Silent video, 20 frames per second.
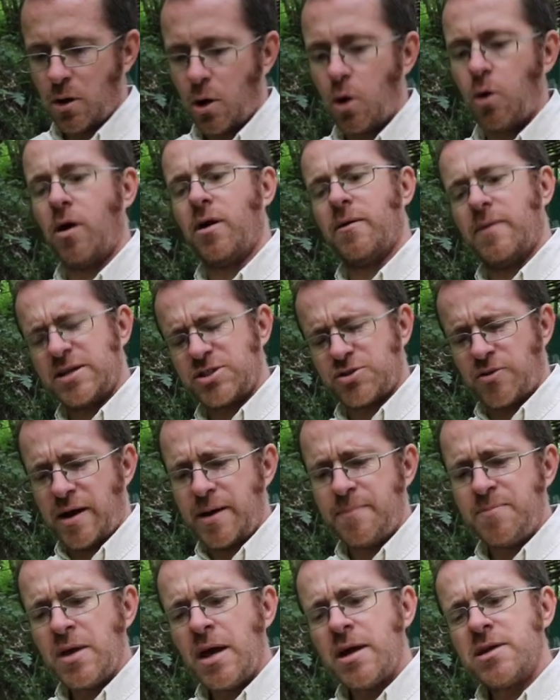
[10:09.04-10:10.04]
All right, that's
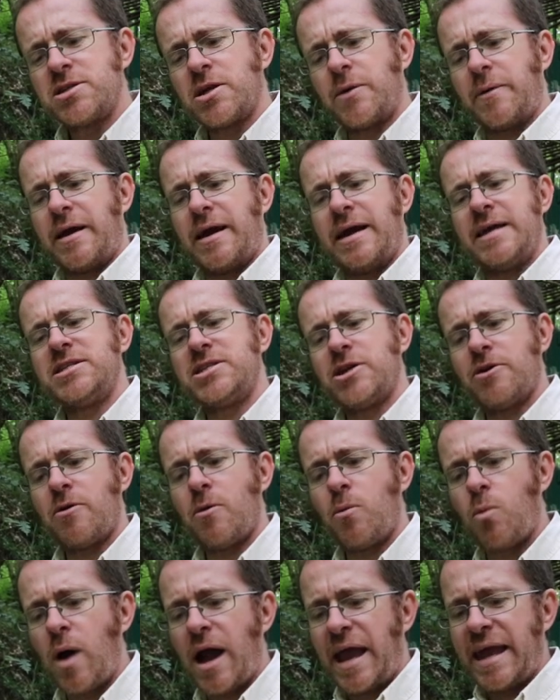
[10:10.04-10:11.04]
great. So is there a
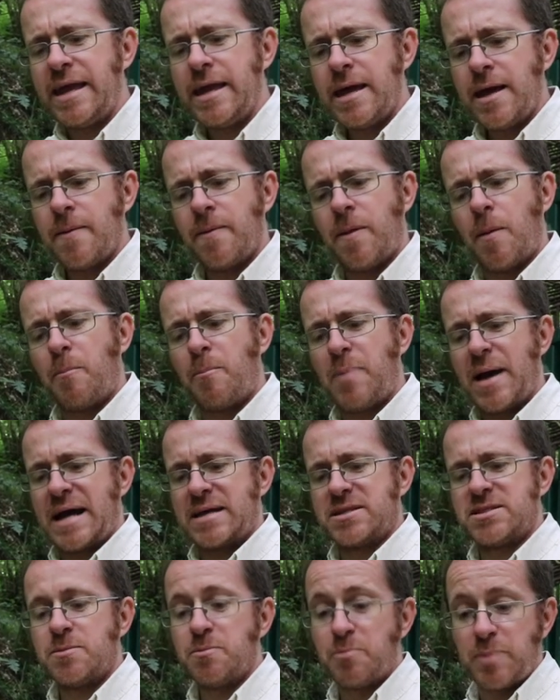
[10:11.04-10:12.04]
way that
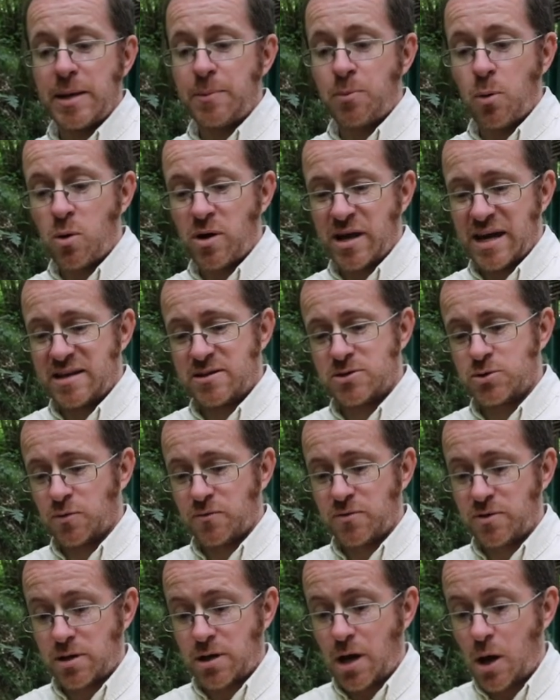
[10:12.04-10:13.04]
bats and people can sort
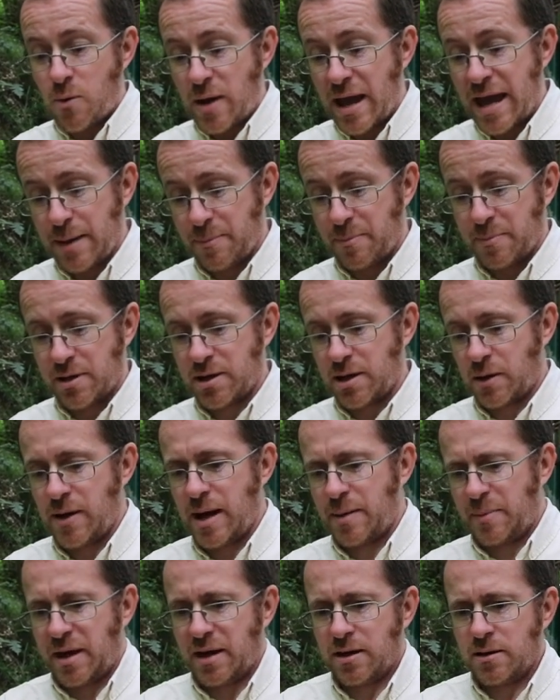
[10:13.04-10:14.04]
of
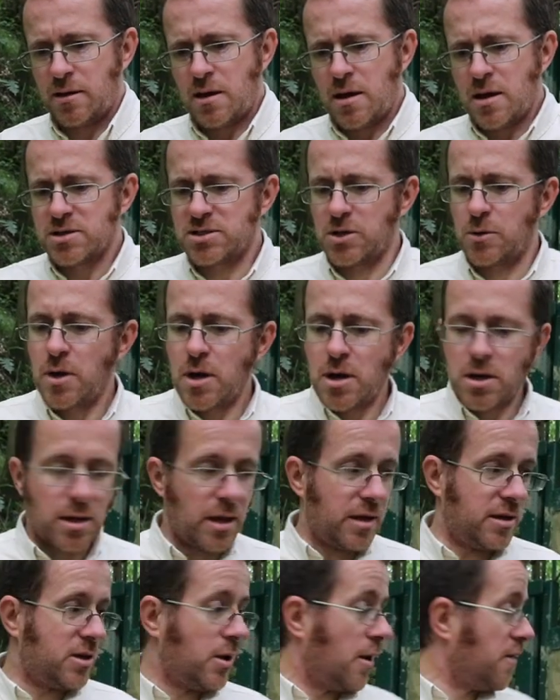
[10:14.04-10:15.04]
cohabit? So,
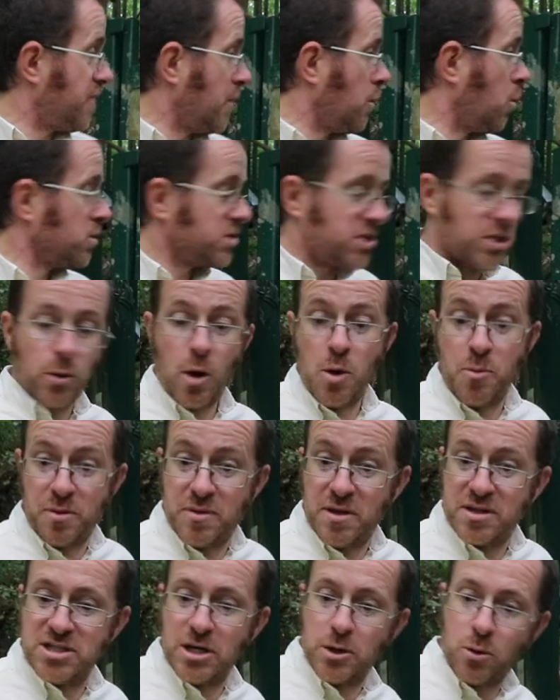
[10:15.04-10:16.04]
you know, if they wanted to
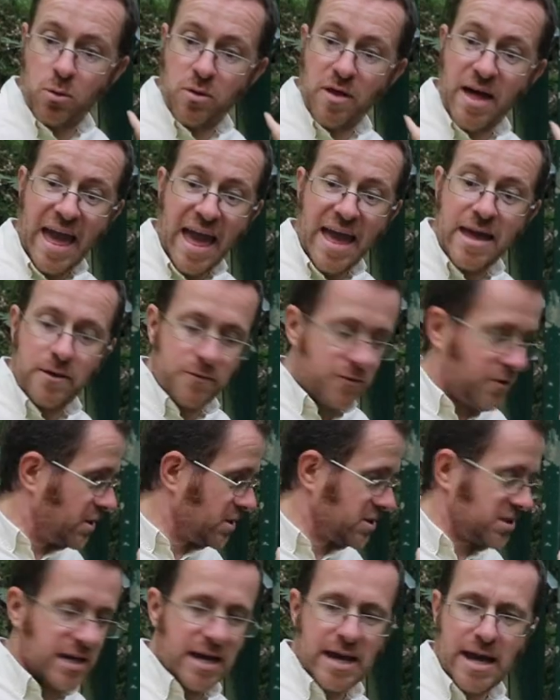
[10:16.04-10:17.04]
open the tunnel there, if you can
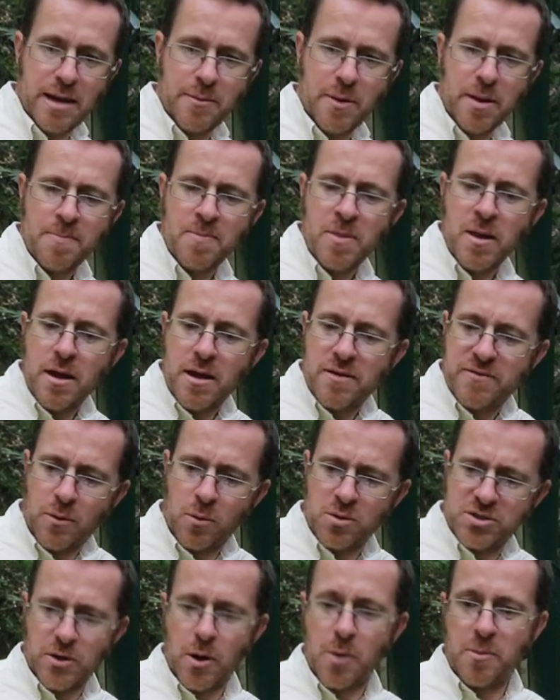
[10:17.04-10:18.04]
see it, Amy, if they
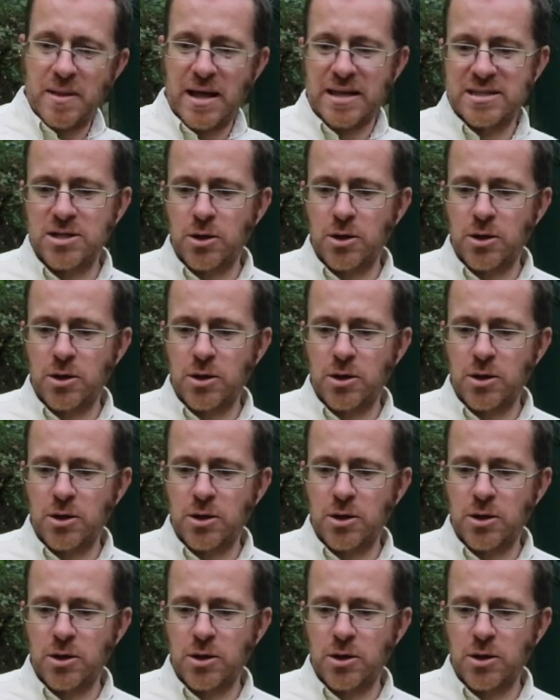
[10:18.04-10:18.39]
wanted to open that